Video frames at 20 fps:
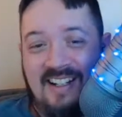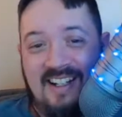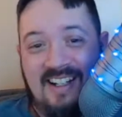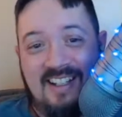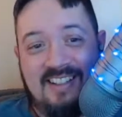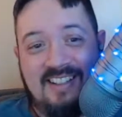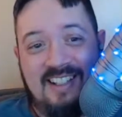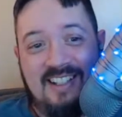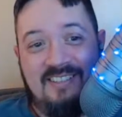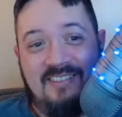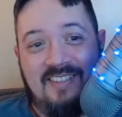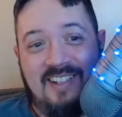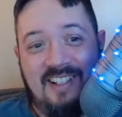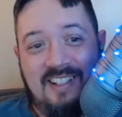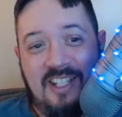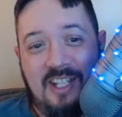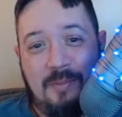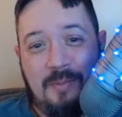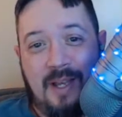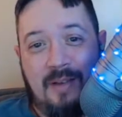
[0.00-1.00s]
I tell you what,
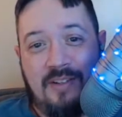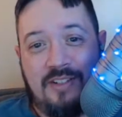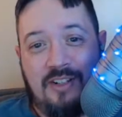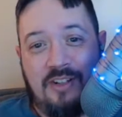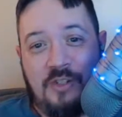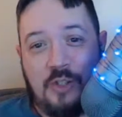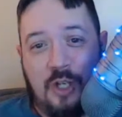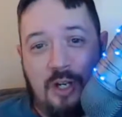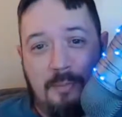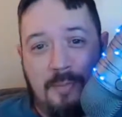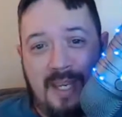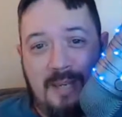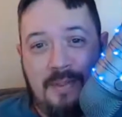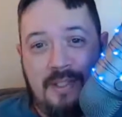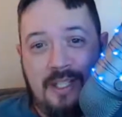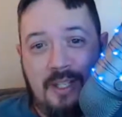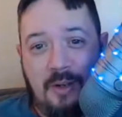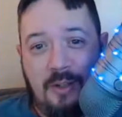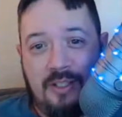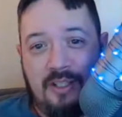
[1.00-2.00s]
you could probably start drawing
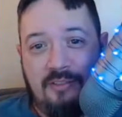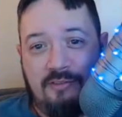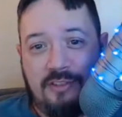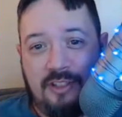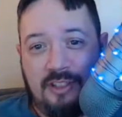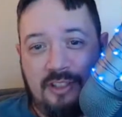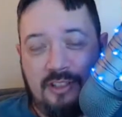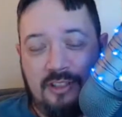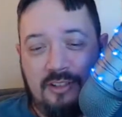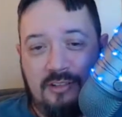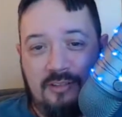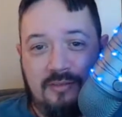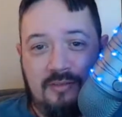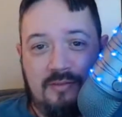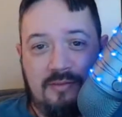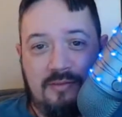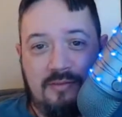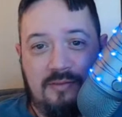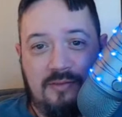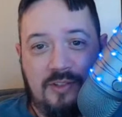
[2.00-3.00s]
Baby Yoda and freaking
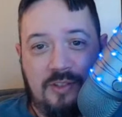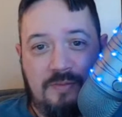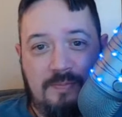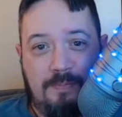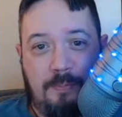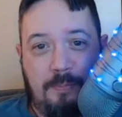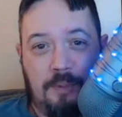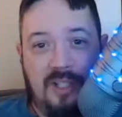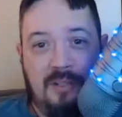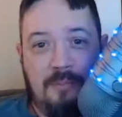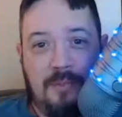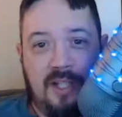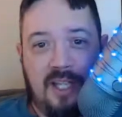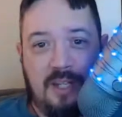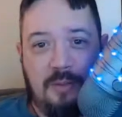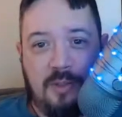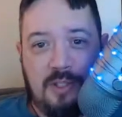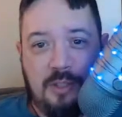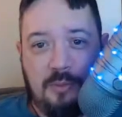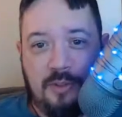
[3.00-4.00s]
just print
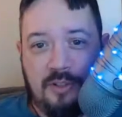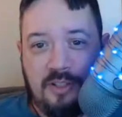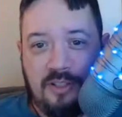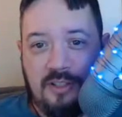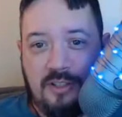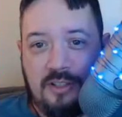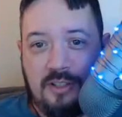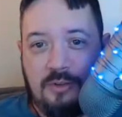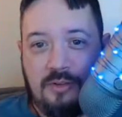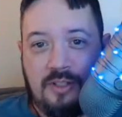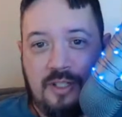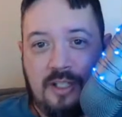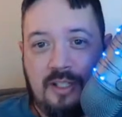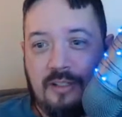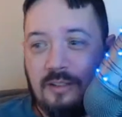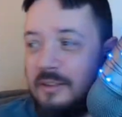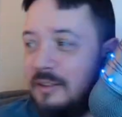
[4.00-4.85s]
money when you went to these shows now.